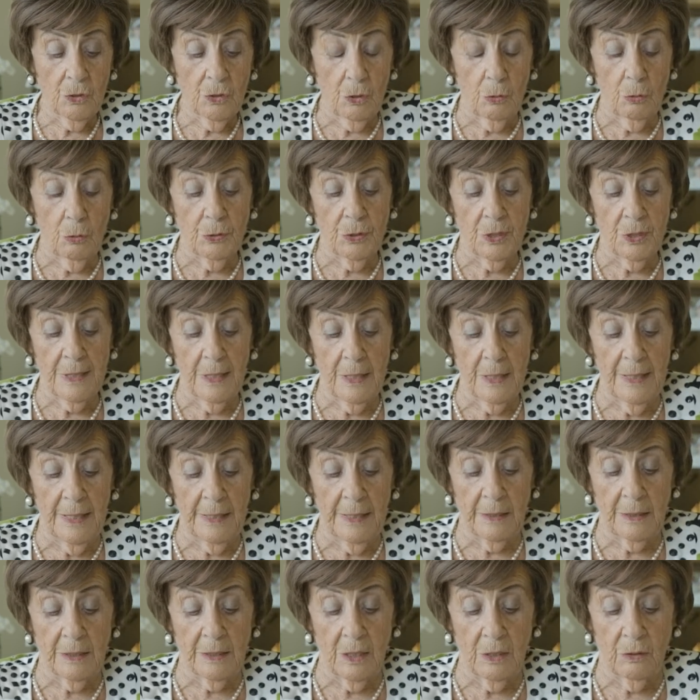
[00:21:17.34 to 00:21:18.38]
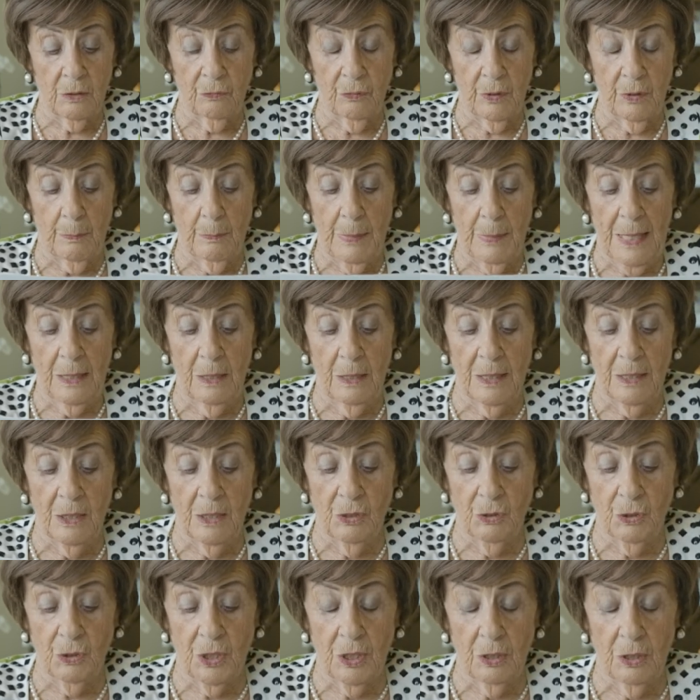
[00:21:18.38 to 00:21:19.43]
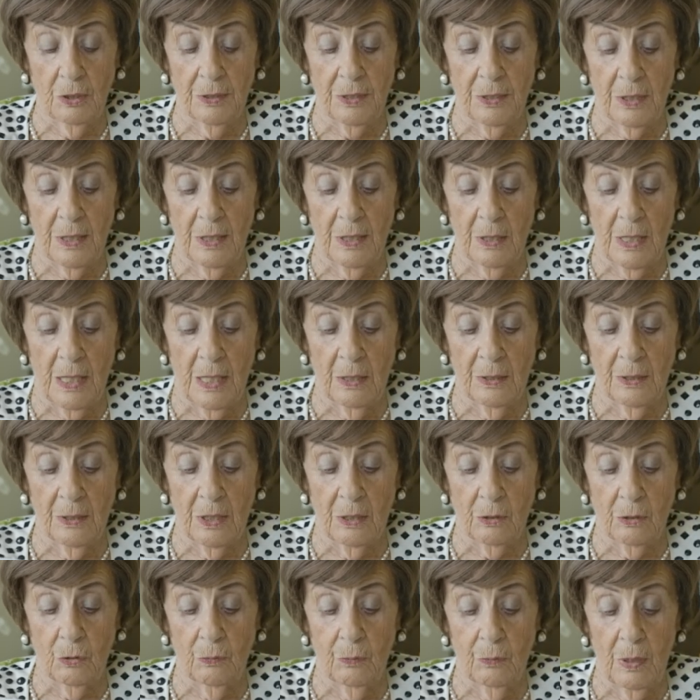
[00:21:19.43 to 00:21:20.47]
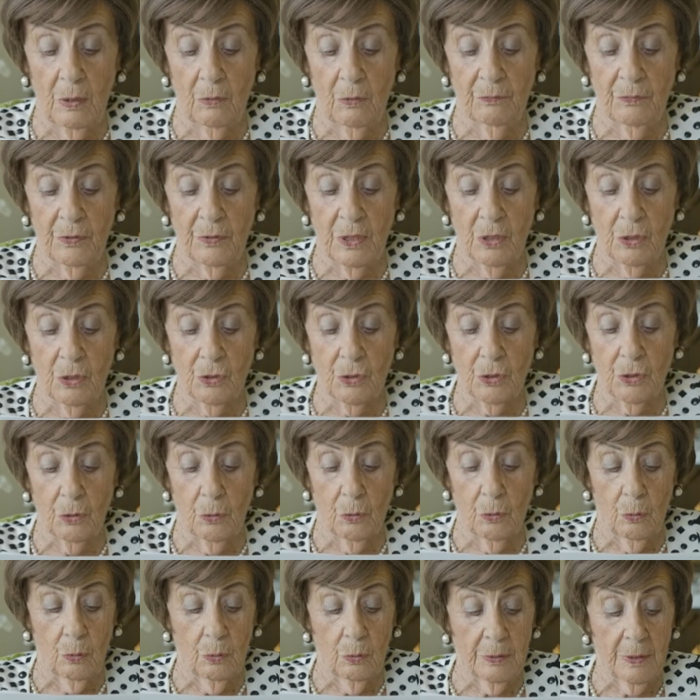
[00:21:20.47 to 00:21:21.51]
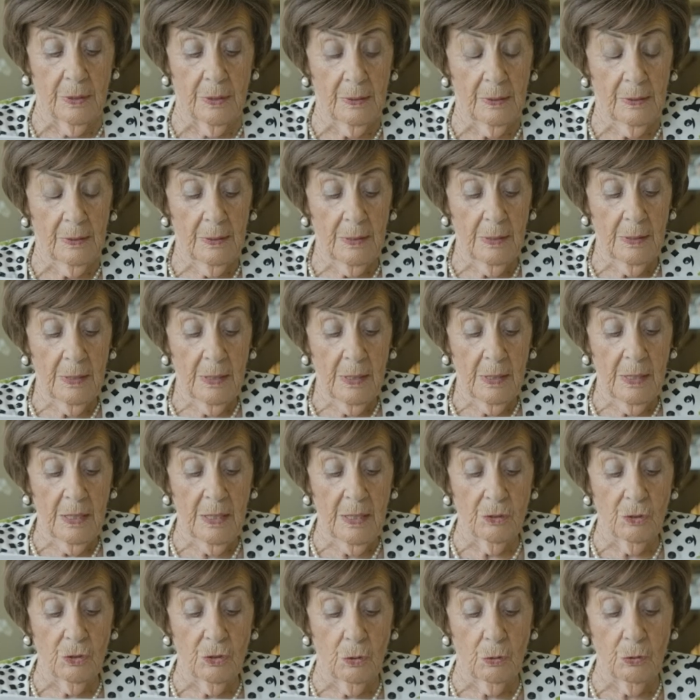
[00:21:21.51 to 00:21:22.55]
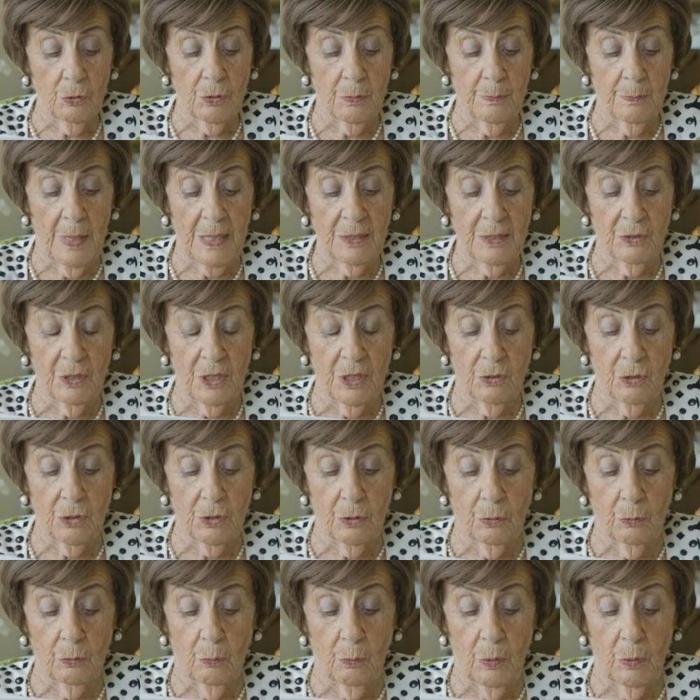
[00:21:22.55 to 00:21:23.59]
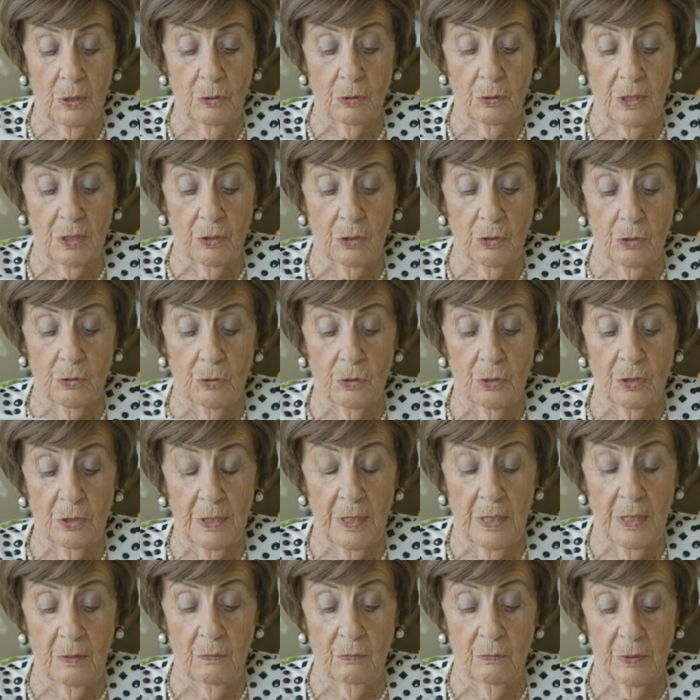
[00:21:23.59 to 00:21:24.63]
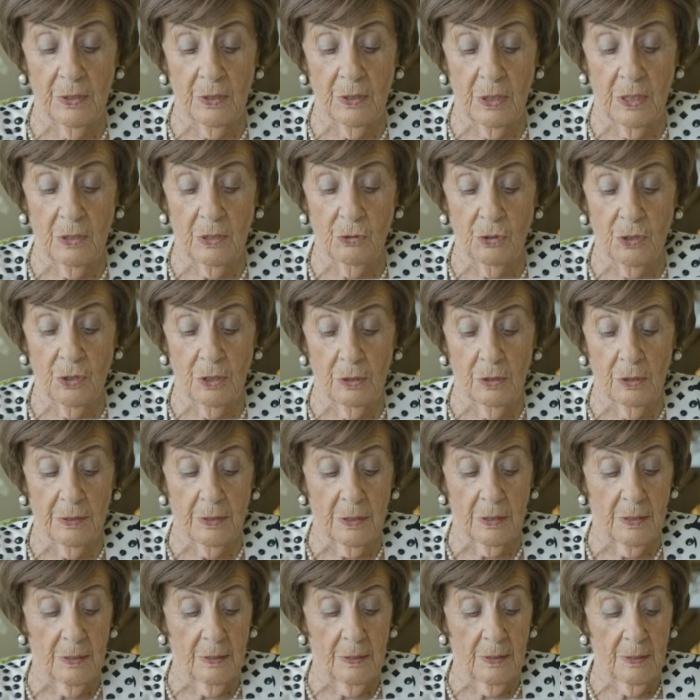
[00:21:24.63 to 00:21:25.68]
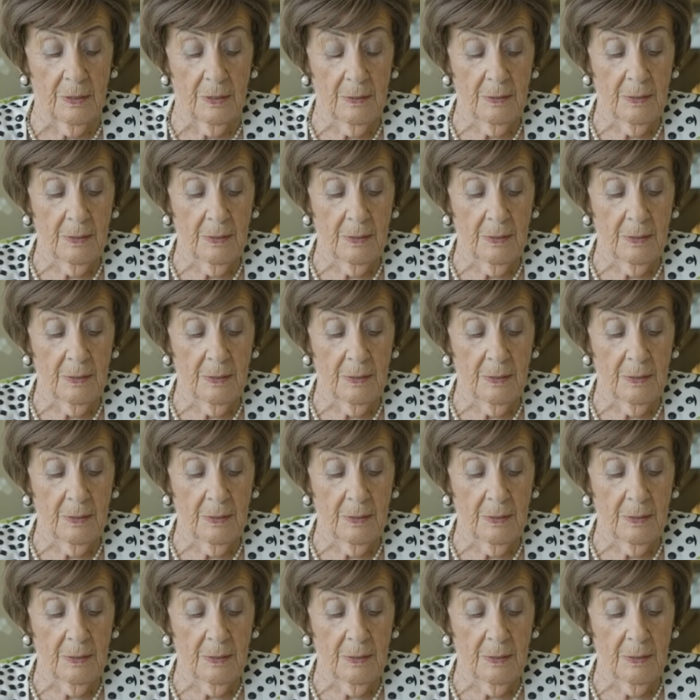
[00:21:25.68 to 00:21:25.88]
Those selected were mainly children under 12 years old and those mothers who wanted to stay with their children.